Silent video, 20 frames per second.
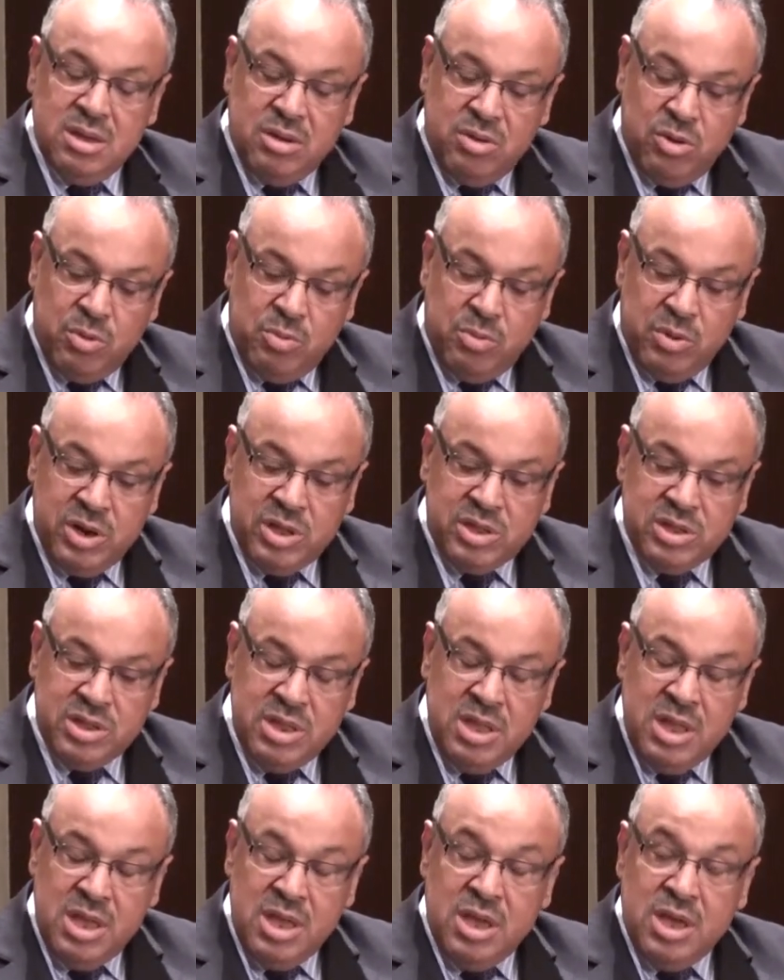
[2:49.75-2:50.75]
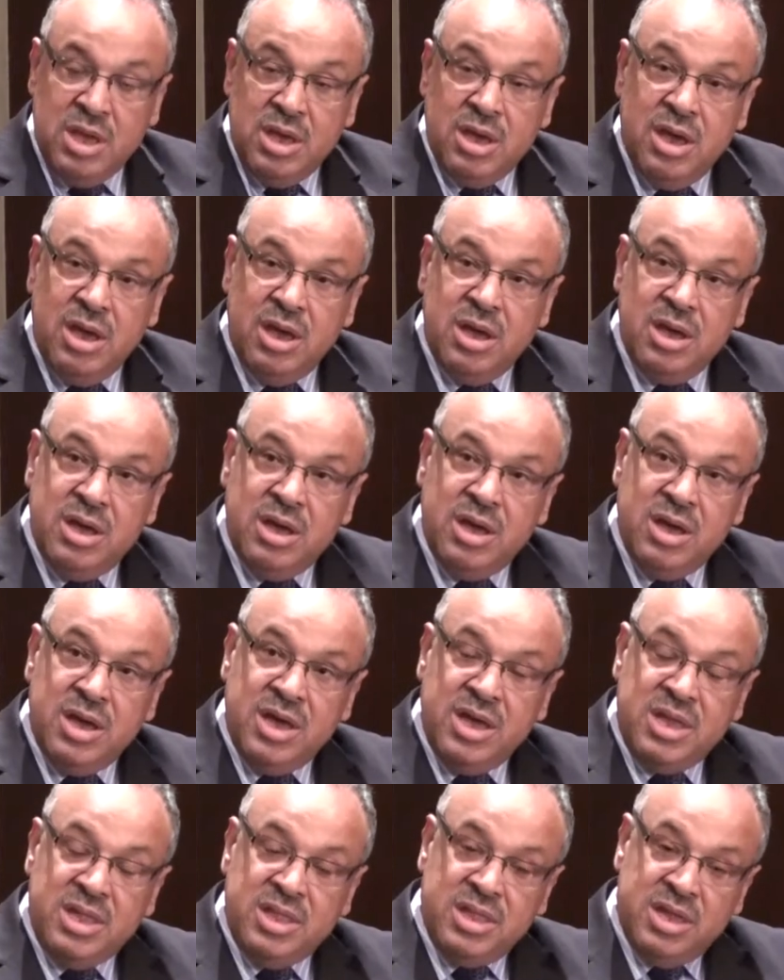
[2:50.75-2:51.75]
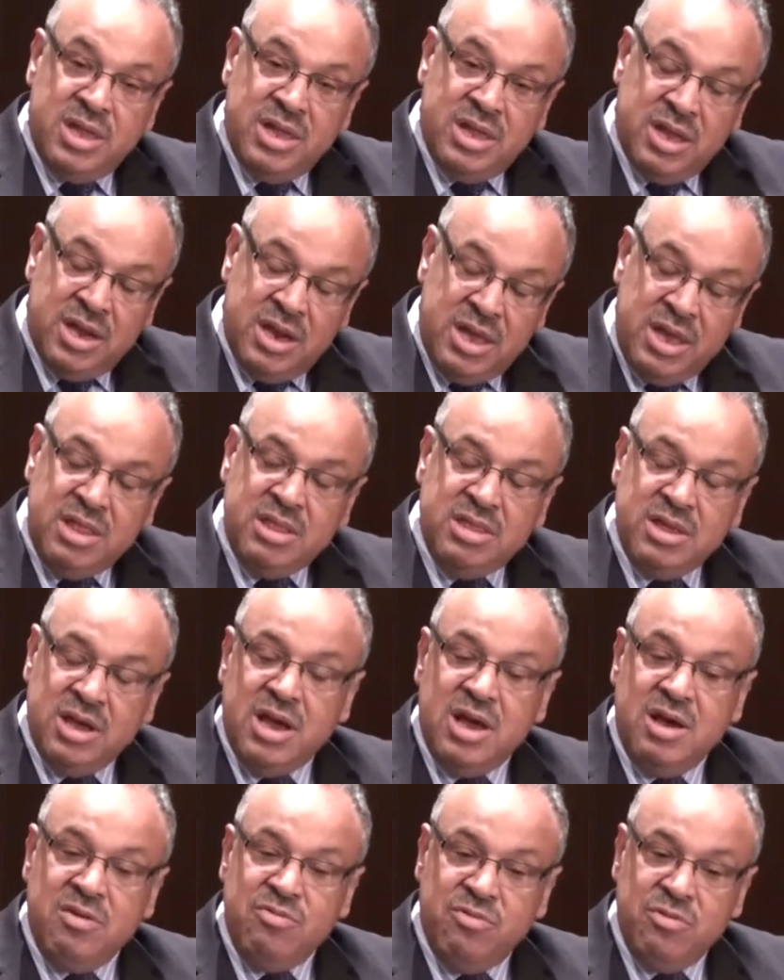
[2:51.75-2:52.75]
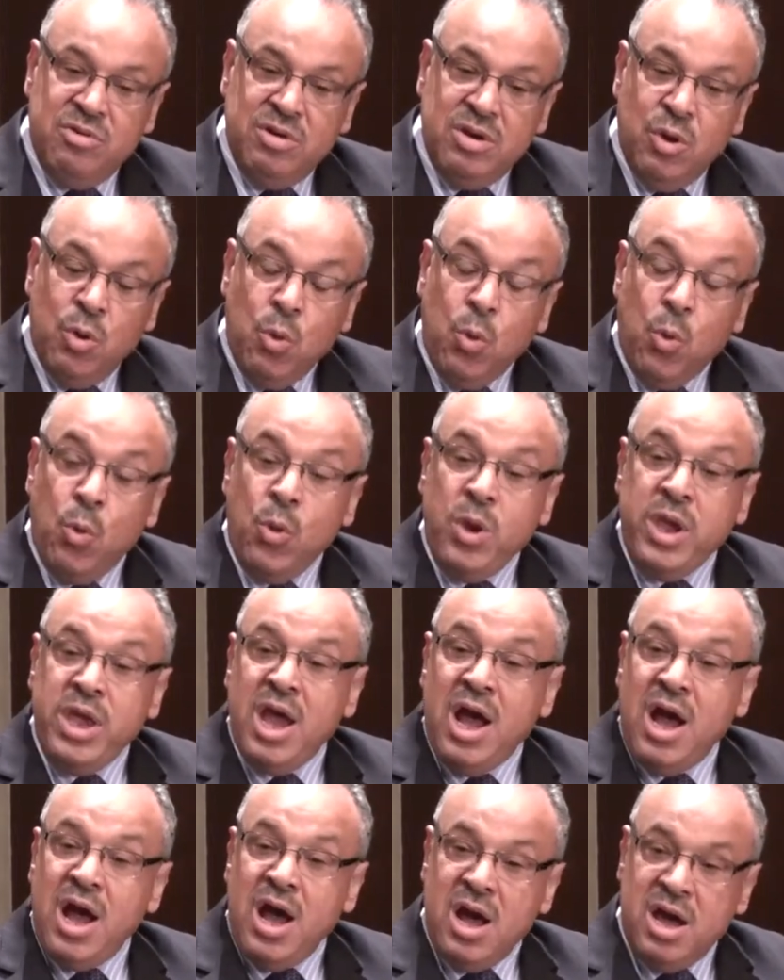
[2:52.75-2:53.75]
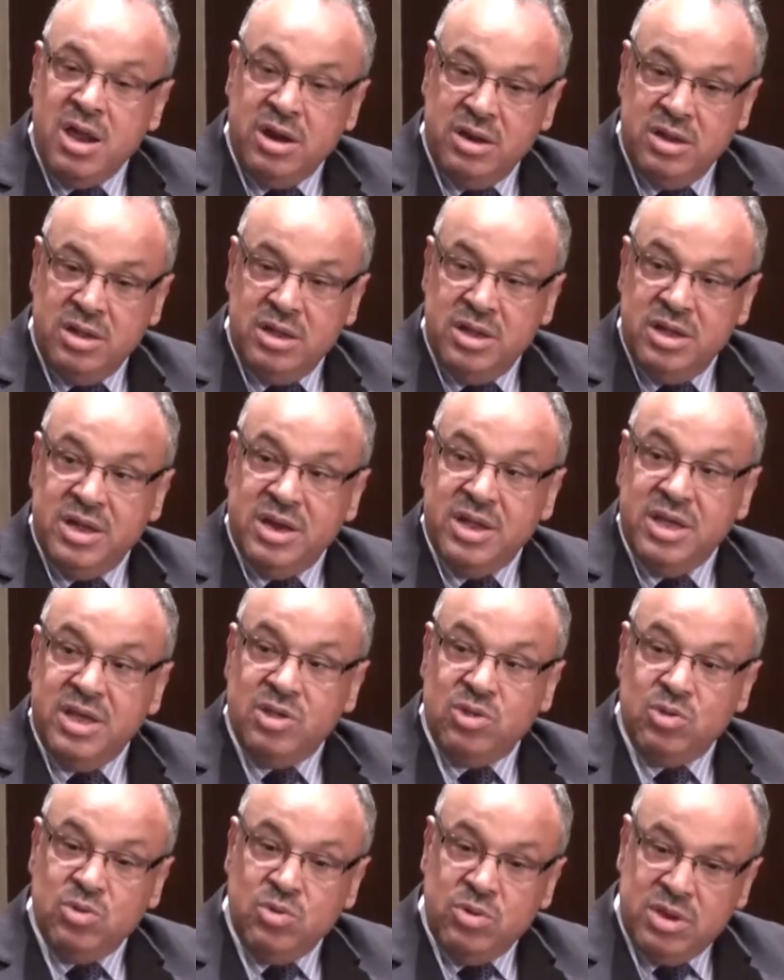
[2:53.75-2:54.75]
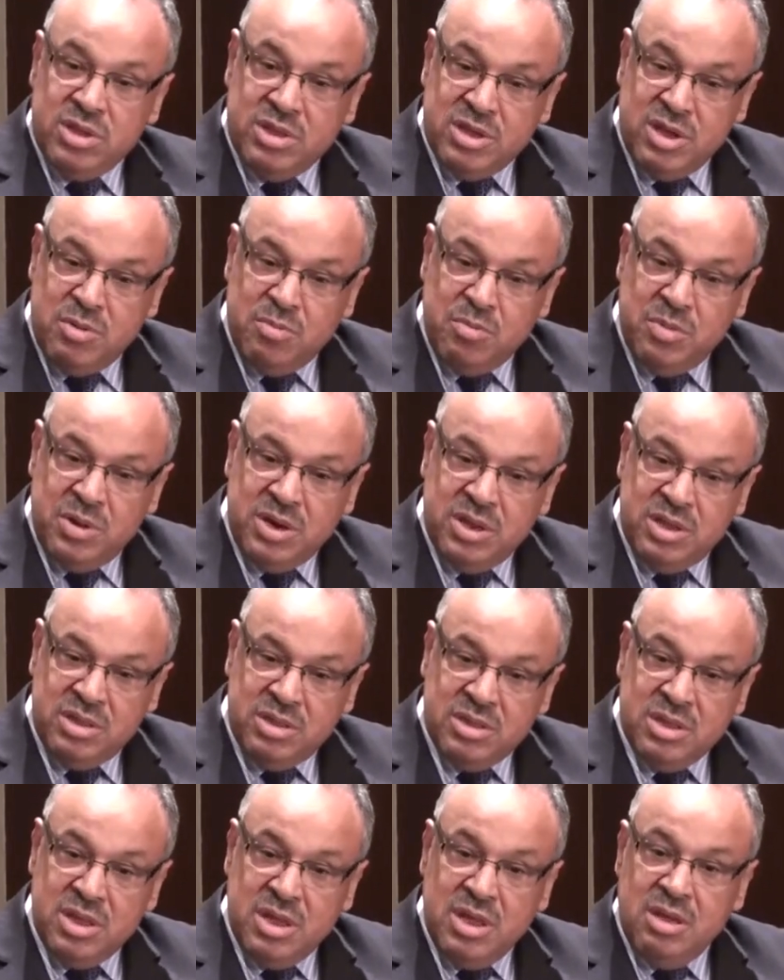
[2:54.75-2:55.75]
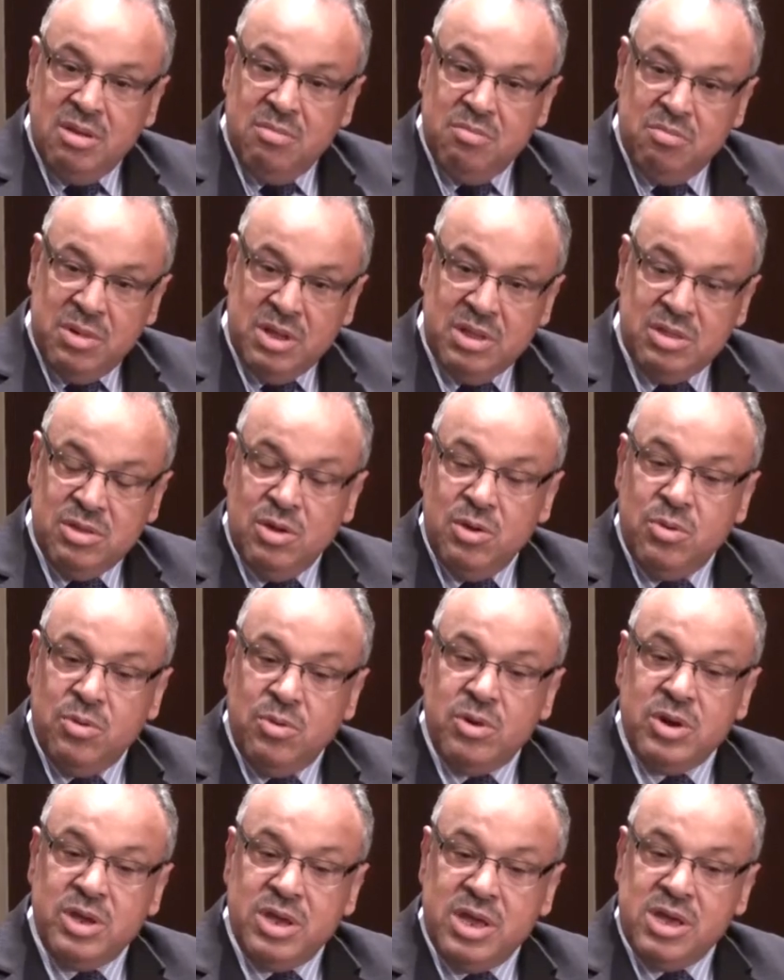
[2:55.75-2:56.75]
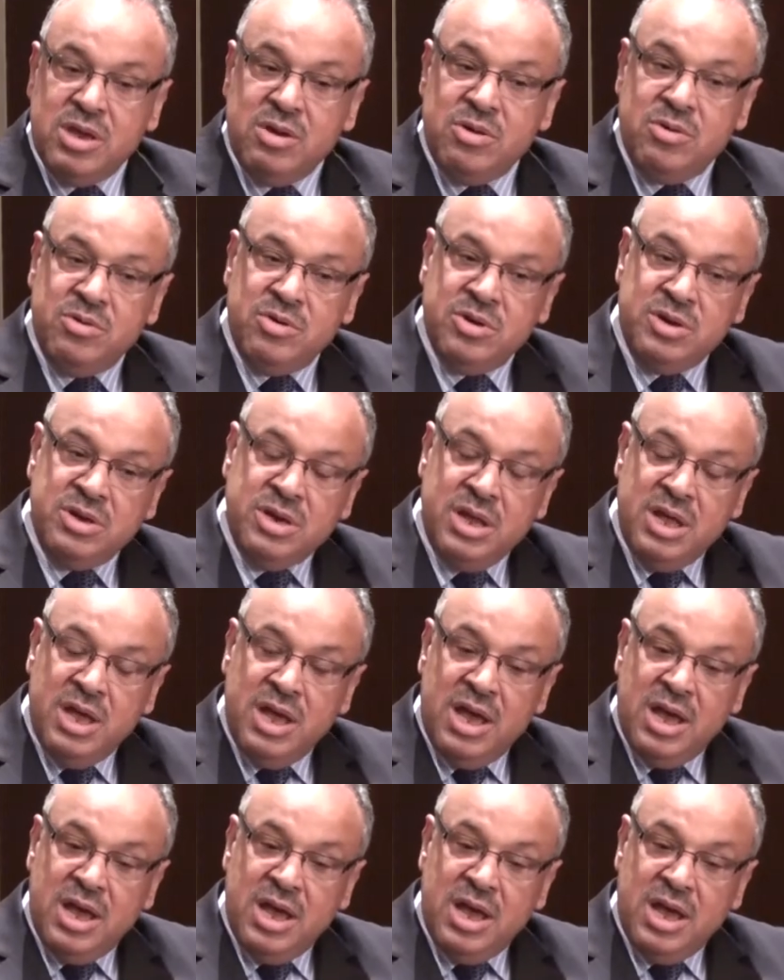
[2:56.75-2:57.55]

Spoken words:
corporation. In the Re-Takaful, we are reinsurance companies, but working on